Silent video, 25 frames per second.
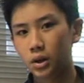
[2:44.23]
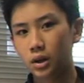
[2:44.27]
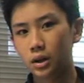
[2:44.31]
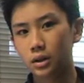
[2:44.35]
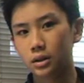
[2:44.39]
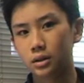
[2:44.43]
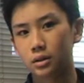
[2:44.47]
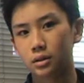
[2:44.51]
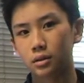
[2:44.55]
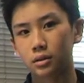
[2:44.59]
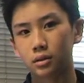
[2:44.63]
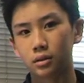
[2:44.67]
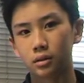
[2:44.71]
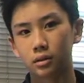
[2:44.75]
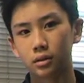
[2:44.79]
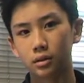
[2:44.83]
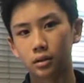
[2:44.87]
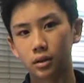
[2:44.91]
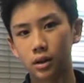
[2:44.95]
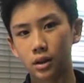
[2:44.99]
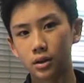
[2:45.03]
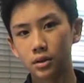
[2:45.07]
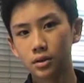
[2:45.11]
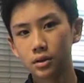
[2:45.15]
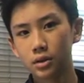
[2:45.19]
Pause.
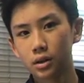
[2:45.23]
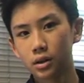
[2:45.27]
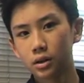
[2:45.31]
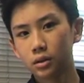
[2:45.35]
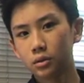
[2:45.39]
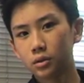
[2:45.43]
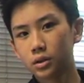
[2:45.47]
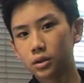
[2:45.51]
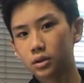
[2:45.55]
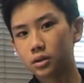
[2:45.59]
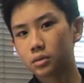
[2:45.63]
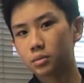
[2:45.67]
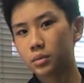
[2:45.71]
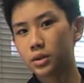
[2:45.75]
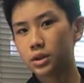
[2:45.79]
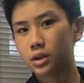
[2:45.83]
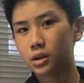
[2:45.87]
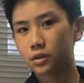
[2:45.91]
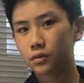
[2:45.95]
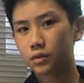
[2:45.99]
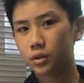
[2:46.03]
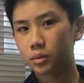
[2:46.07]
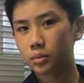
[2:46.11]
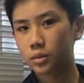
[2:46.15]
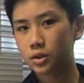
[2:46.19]
Can you tell what's
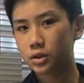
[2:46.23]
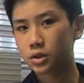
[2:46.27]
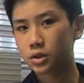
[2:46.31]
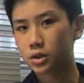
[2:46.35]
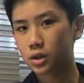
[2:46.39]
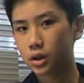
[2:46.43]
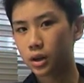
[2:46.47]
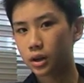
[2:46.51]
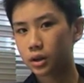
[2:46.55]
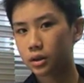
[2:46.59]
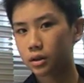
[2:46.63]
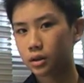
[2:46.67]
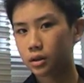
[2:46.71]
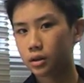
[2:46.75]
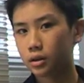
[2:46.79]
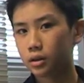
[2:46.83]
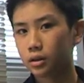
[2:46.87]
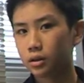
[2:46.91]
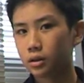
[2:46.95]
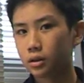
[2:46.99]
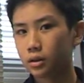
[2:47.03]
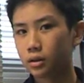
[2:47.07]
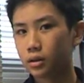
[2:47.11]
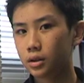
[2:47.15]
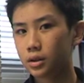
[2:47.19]
missing from the shot?
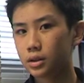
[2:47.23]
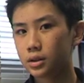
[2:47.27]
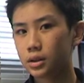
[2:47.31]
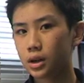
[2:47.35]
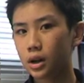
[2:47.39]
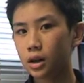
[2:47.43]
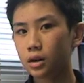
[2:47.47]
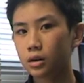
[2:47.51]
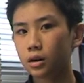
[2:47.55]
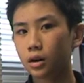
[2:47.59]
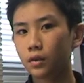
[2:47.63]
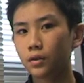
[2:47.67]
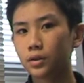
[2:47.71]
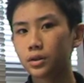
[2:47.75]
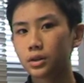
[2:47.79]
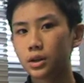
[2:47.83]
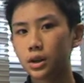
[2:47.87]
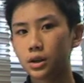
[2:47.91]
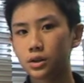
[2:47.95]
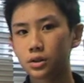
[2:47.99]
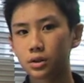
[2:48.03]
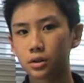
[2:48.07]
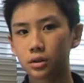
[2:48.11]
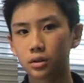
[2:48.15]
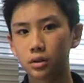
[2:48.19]
The entire
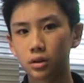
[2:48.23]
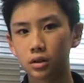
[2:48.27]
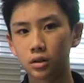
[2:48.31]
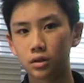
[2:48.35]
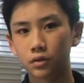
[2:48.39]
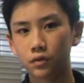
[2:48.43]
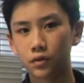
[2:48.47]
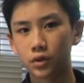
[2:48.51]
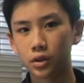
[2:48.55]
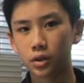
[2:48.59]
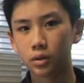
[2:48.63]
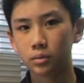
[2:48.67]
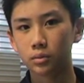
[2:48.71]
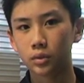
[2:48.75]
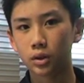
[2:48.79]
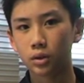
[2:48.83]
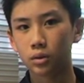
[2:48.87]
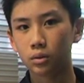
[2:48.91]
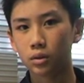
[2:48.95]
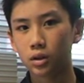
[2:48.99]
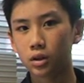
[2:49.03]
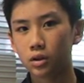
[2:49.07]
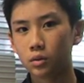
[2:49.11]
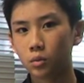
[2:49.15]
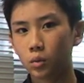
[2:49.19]
conversation is filmed
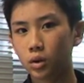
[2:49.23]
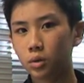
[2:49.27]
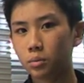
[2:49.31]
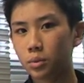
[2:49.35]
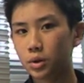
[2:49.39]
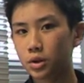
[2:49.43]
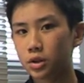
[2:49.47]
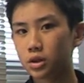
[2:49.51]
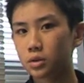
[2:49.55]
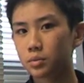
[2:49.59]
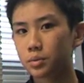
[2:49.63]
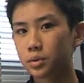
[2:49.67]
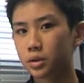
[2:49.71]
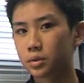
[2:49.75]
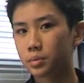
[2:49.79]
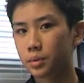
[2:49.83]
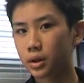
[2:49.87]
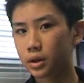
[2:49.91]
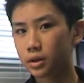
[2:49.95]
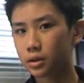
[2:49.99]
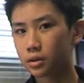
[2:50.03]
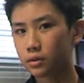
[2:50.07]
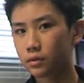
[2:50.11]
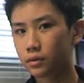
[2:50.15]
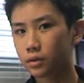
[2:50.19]
only in one person's
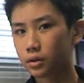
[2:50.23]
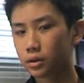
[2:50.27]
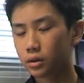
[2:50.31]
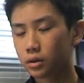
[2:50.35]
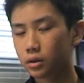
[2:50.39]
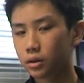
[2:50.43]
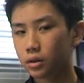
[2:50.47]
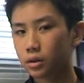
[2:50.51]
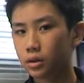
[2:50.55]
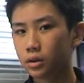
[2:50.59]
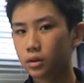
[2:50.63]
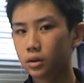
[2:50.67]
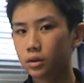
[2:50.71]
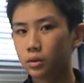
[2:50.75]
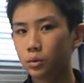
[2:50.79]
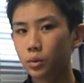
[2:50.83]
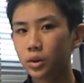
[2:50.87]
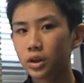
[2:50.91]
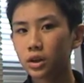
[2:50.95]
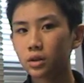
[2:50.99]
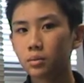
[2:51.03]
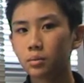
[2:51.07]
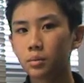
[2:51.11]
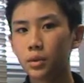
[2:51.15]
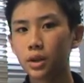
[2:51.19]
perspective. We
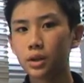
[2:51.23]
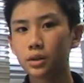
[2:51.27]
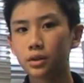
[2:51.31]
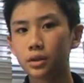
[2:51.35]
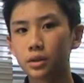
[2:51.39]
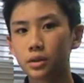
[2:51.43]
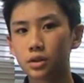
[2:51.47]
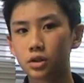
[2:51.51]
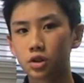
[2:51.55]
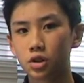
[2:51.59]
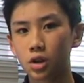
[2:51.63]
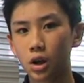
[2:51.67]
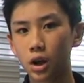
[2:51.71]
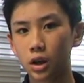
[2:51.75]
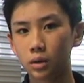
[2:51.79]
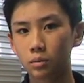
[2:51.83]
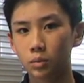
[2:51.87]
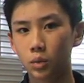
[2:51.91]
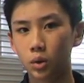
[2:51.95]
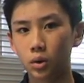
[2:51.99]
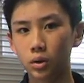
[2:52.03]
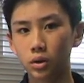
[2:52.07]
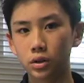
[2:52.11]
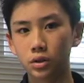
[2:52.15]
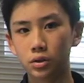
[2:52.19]
can make this shot
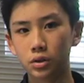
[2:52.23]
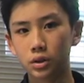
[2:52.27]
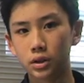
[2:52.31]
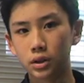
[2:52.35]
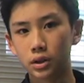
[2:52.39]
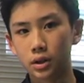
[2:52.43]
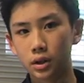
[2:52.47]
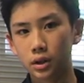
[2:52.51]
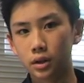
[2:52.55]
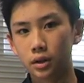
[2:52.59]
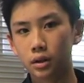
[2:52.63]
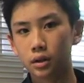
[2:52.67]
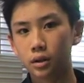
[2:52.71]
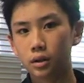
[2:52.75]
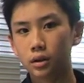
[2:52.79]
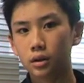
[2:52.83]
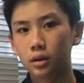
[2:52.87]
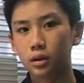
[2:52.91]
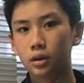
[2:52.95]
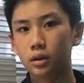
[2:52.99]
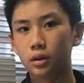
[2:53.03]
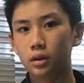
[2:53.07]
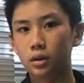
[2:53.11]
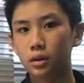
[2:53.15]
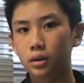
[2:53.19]
more interesting
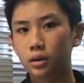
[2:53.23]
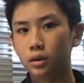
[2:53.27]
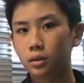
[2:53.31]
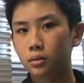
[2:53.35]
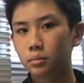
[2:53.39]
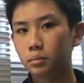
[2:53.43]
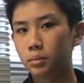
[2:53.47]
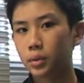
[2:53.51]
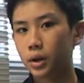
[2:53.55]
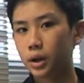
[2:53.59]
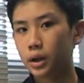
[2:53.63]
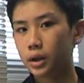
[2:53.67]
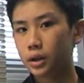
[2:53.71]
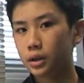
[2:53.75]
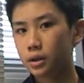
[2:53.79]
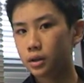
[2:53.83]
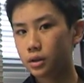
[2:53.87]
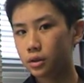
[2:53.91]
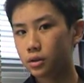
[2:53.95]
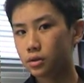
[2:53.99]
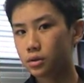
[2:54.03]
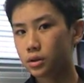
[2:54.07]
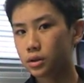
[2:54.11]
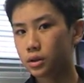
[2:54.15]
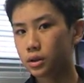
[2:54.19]
by
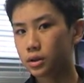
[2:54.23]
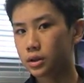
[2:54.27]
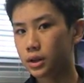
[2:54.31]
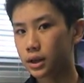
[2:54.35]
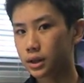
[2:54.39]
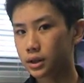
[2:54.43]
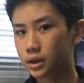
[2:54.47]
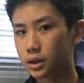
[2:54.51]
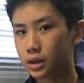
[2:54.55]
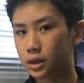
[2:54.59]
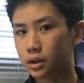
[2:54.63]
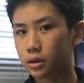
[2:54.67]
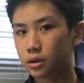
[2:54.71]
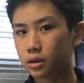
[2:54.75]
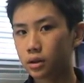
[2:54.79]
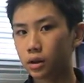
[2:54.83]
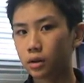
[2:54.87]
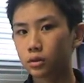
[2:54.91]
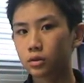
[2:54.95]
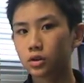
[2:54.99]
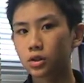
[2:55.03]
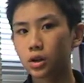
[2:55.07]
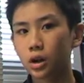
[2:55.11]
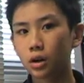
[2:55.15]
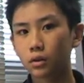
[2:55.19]
using a technique
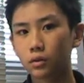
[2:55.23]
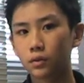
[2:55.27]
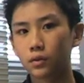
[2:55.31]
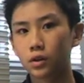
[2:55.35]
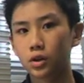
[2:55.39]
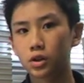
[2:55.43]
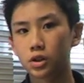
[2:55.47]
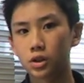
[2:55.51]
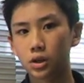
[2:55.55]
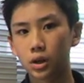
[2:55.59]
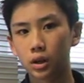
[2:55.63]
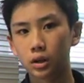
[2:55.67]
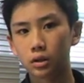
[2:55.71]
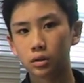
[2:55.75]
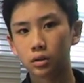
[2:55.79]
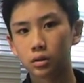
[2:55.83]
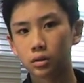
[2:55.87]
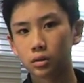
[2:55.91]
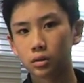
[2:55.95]
called shot reverse shot.